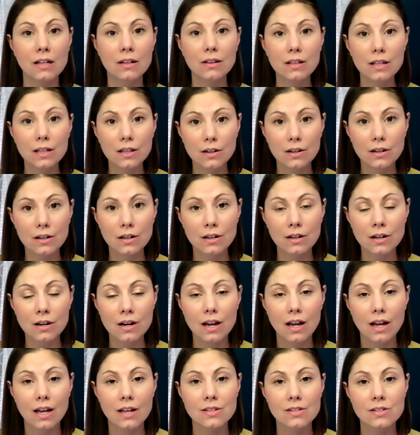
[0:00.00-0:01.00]
clear
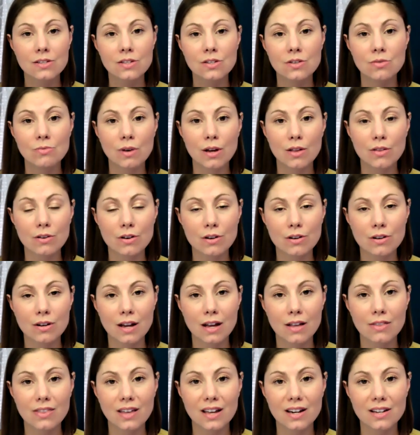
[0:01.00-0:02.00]
as to whether or
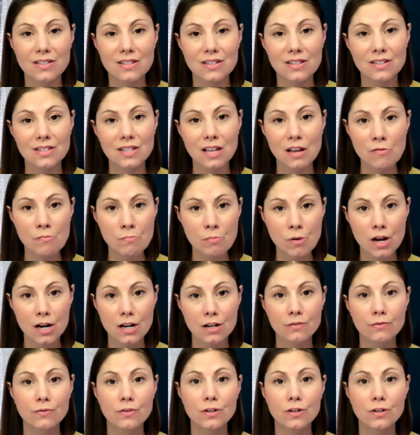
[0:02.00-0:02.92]
not that is a safe product